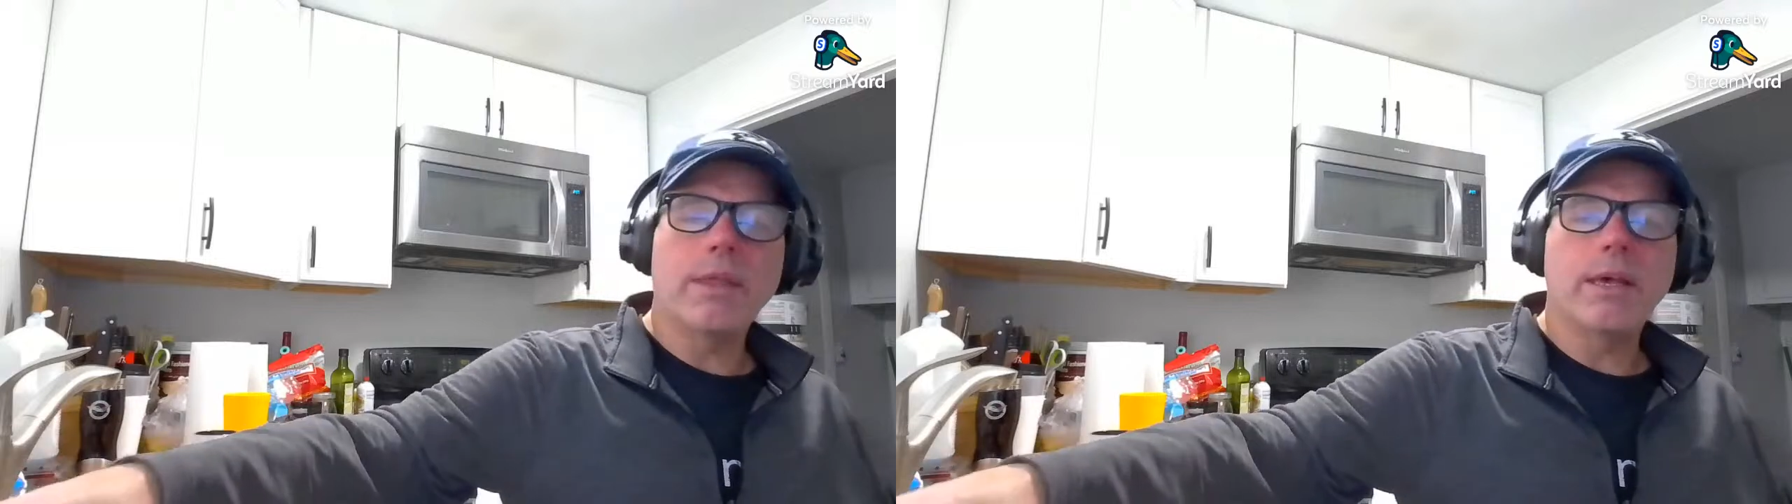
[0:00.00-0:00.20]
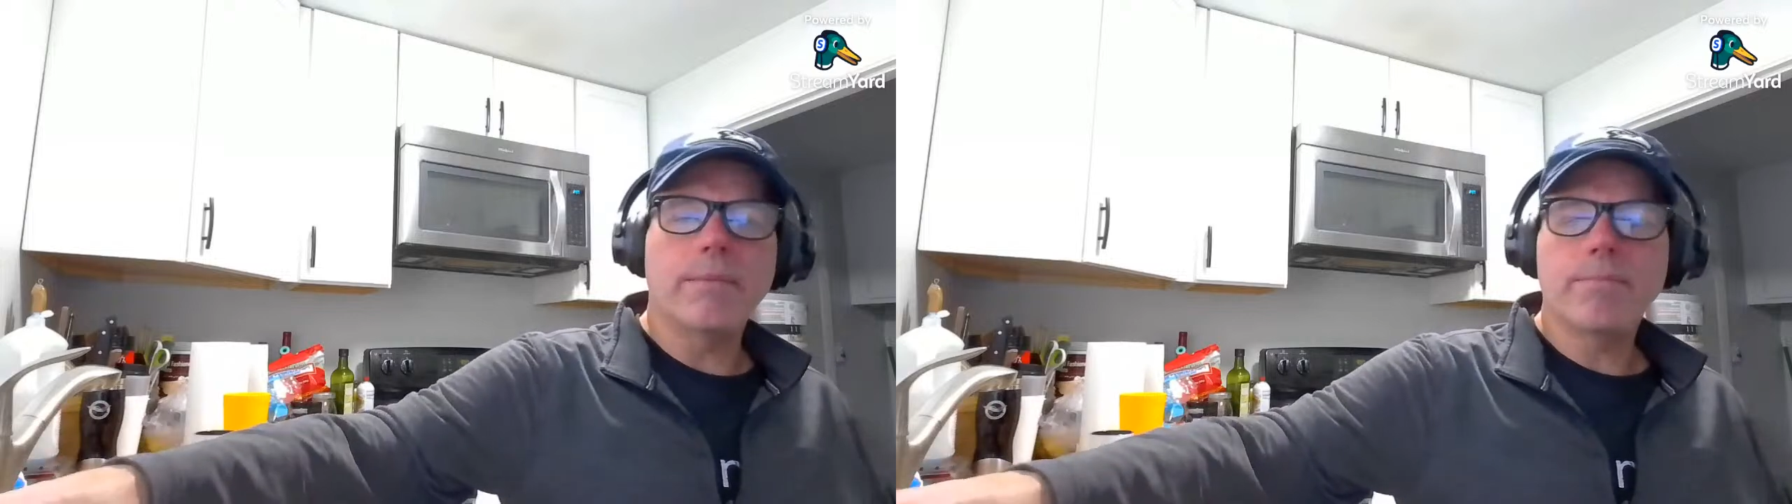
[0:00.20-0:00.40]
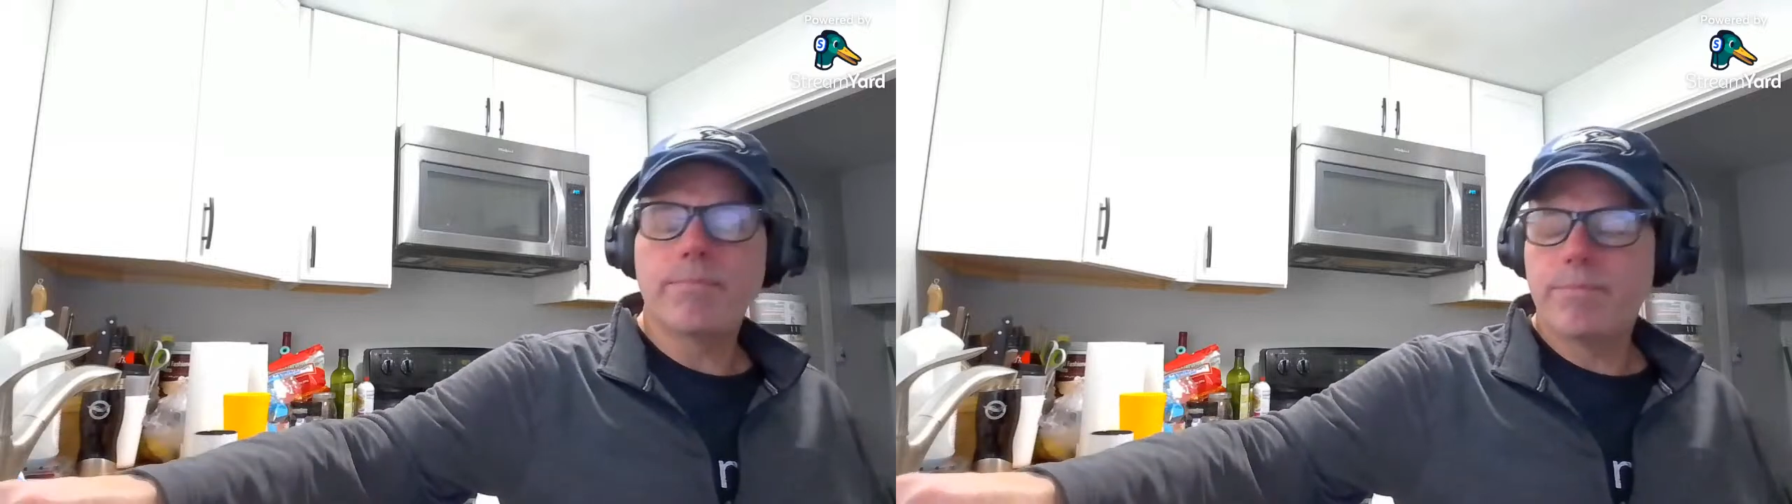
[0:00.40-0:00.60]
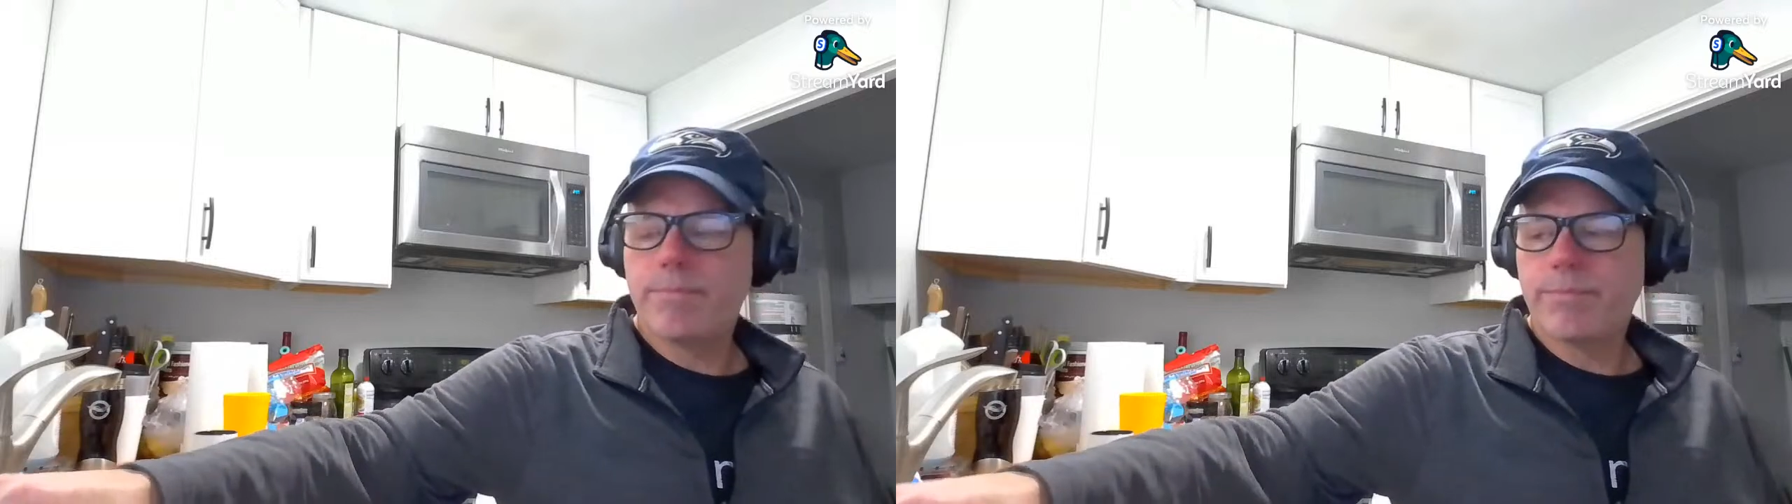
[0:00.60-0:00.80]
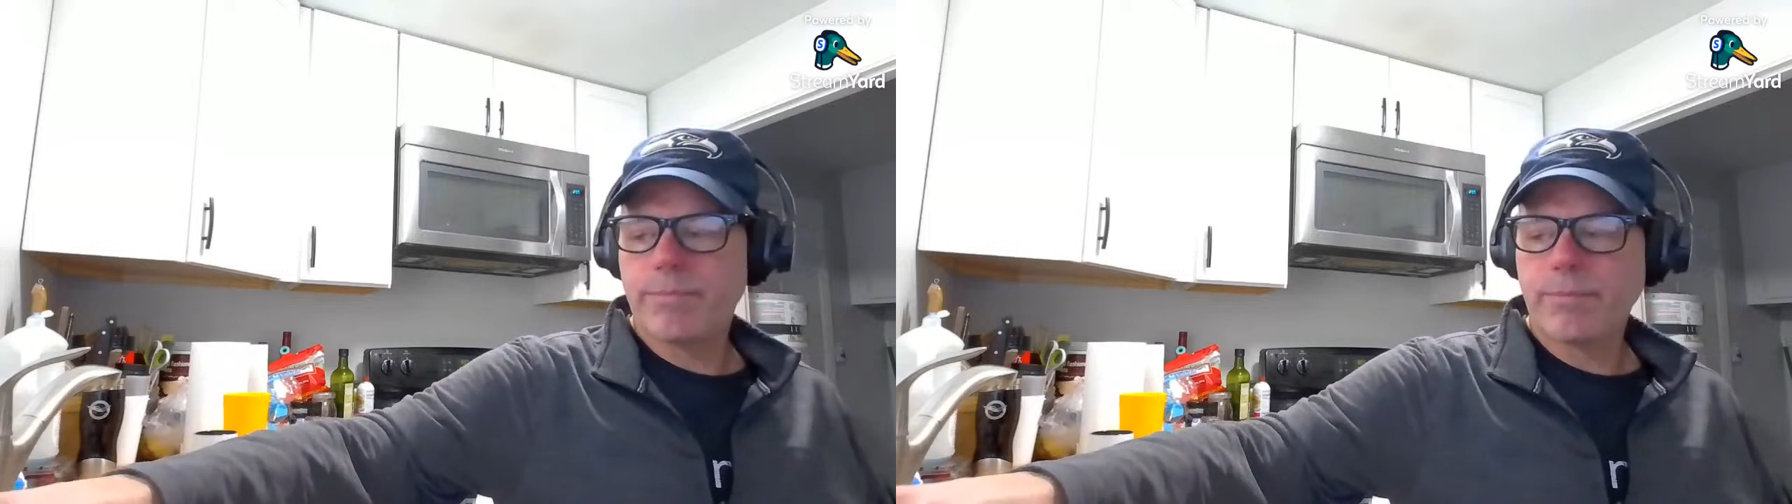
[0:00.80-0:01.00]
the
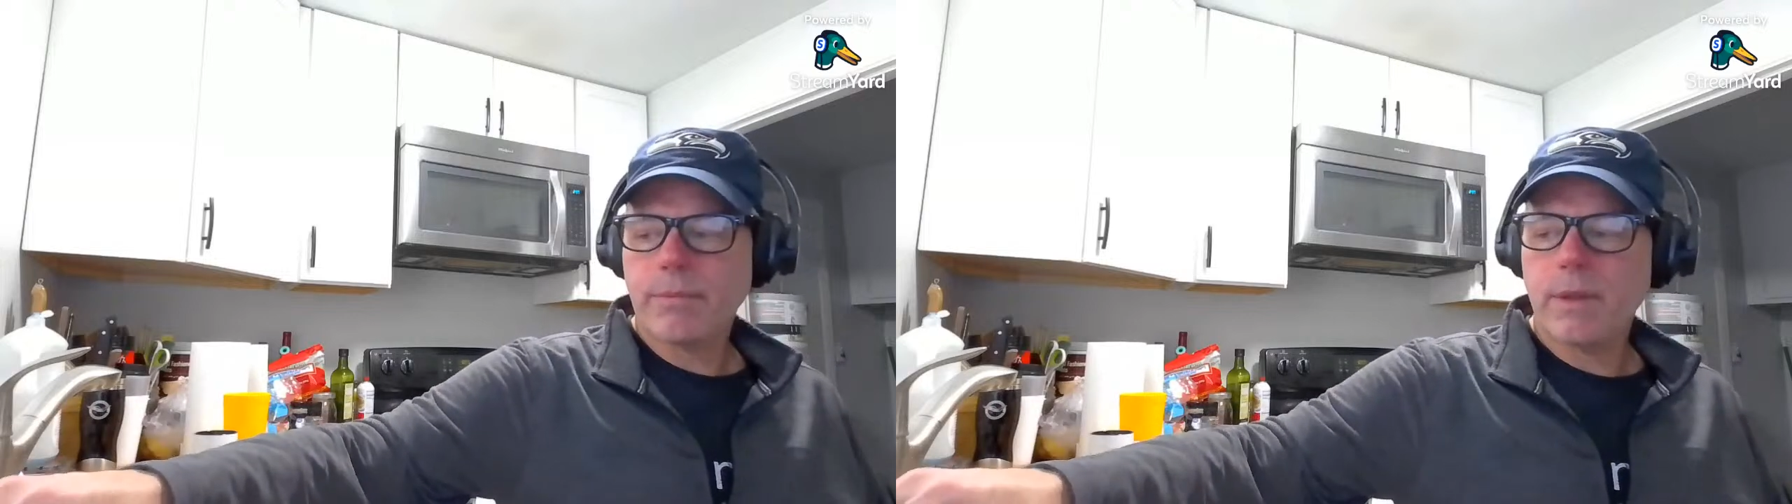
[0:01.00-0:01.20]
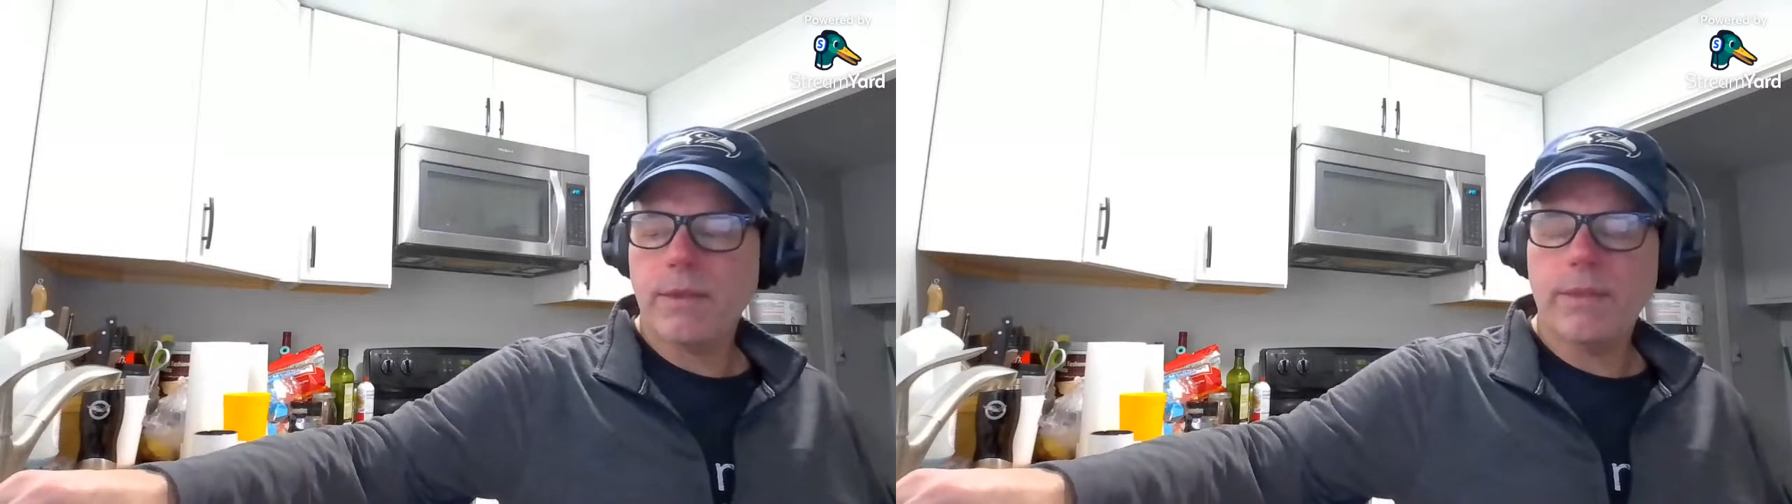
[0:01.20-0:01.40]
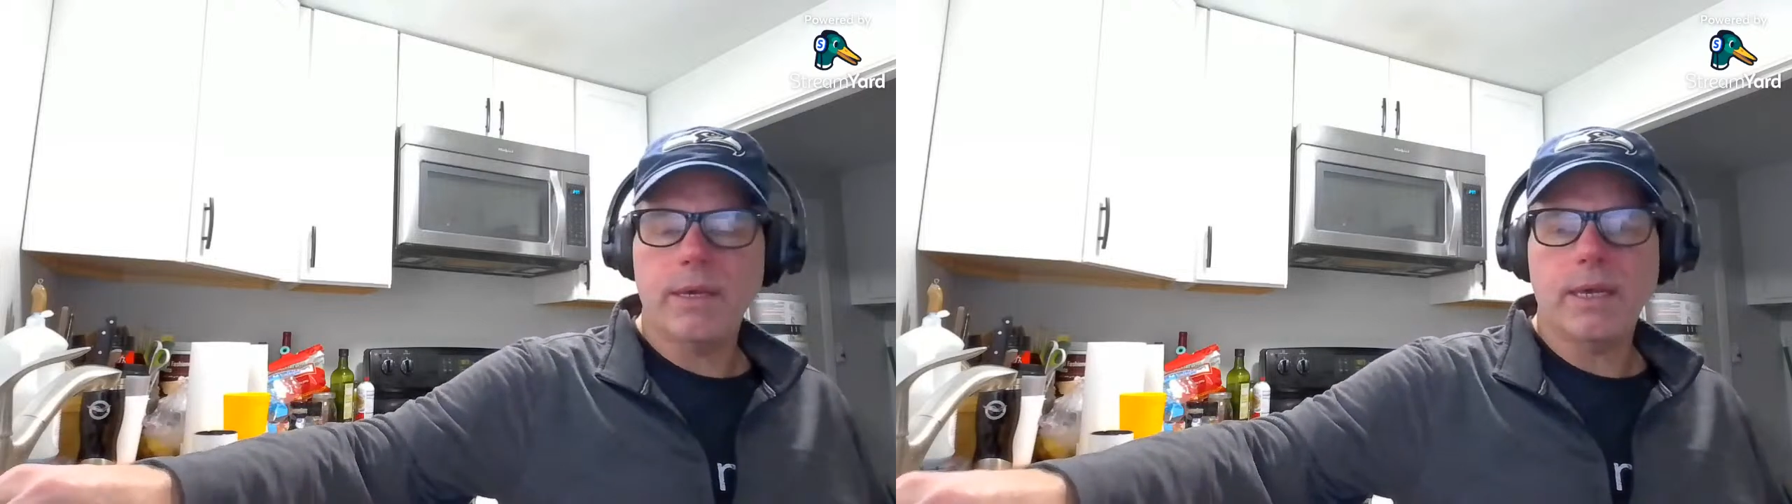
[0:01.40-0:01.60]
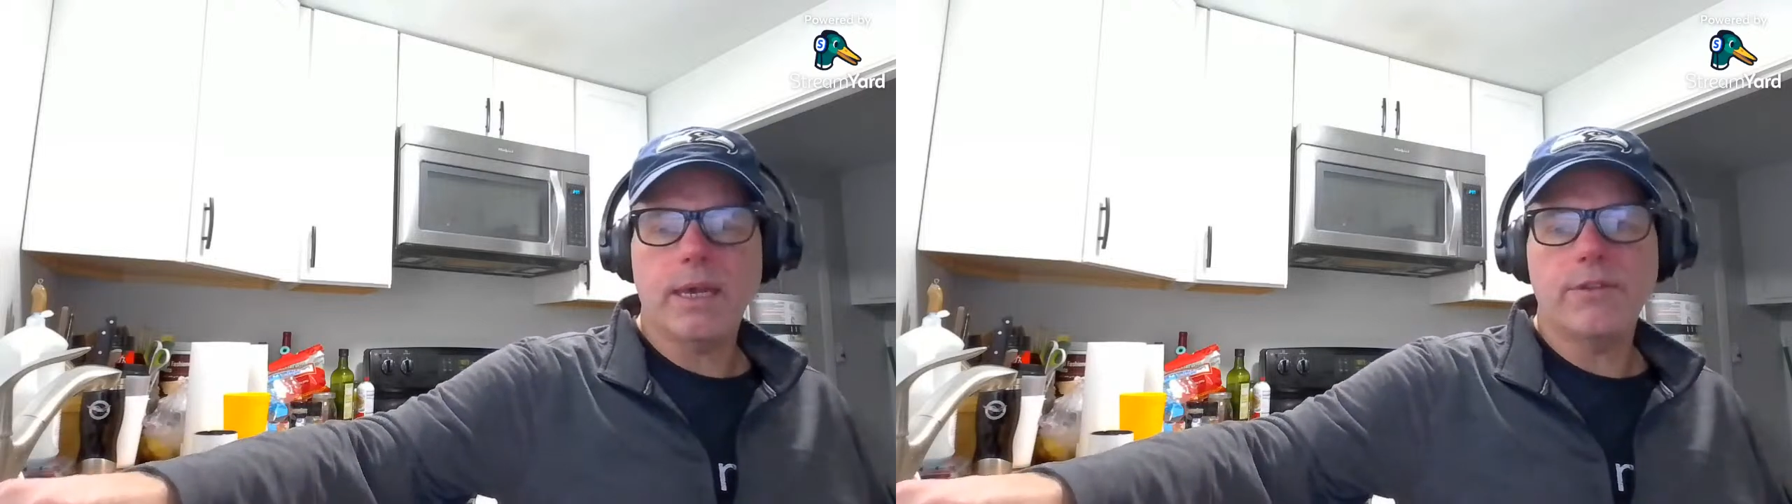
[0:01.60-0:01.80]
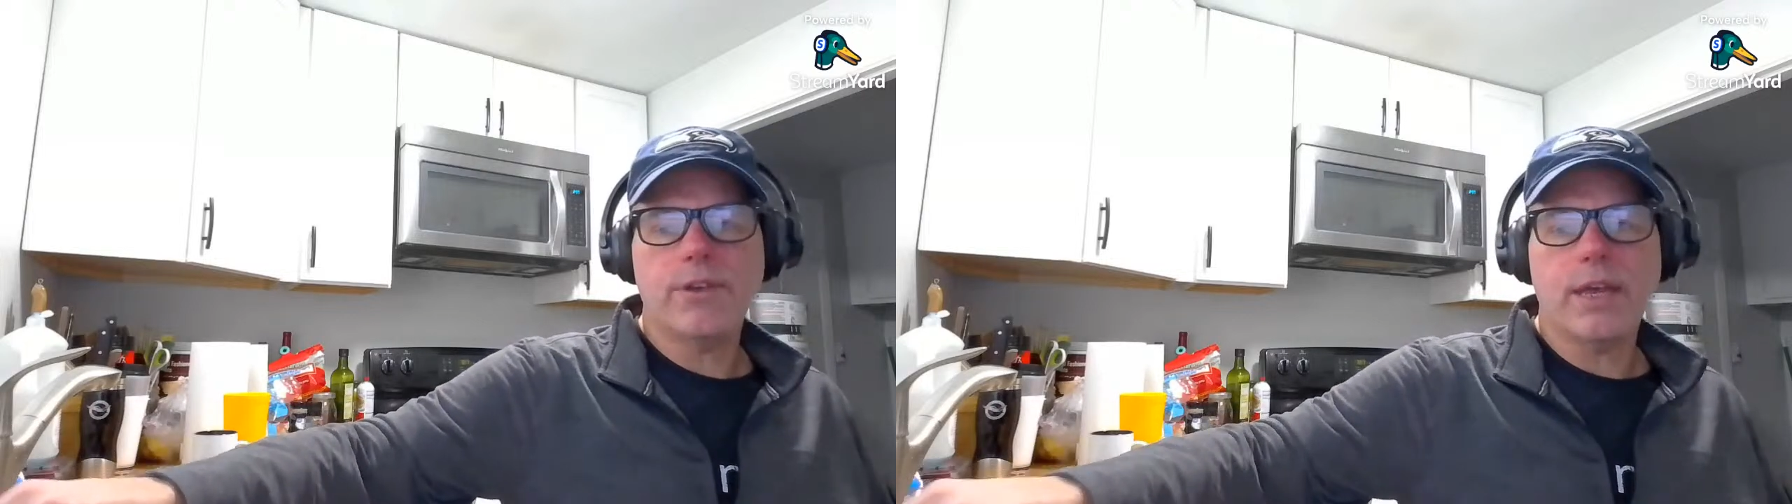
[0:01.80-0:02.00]

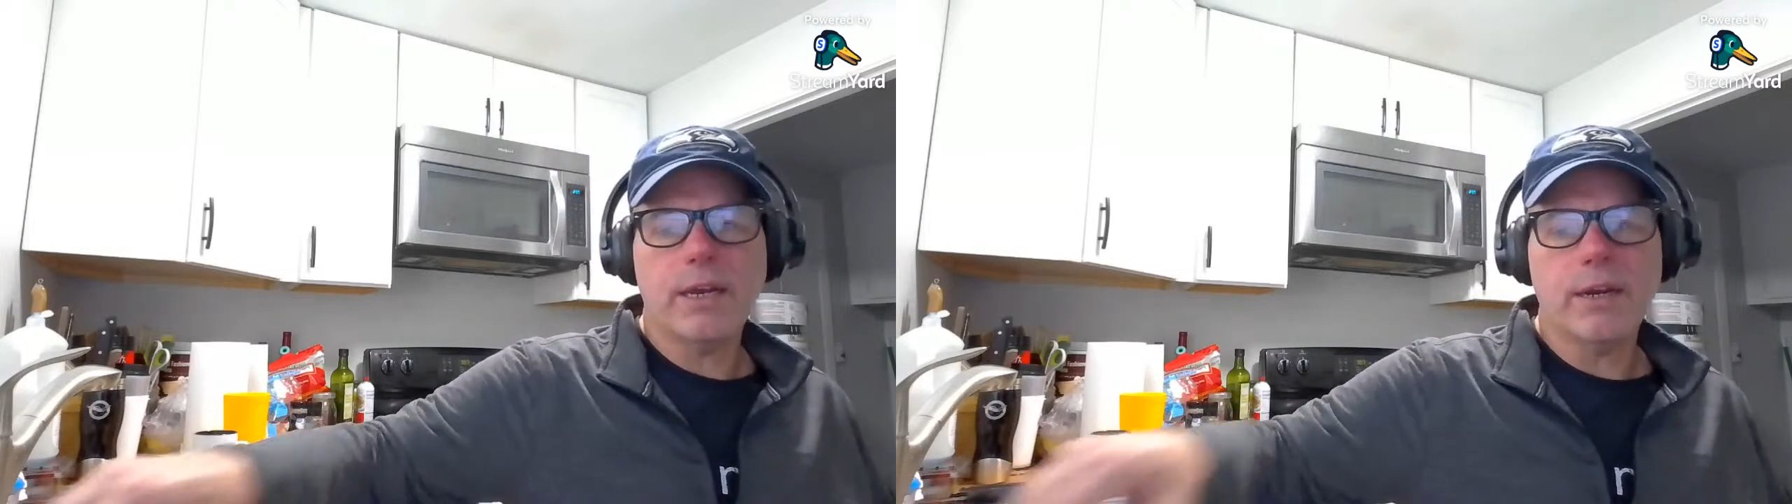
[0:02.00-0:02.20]
headset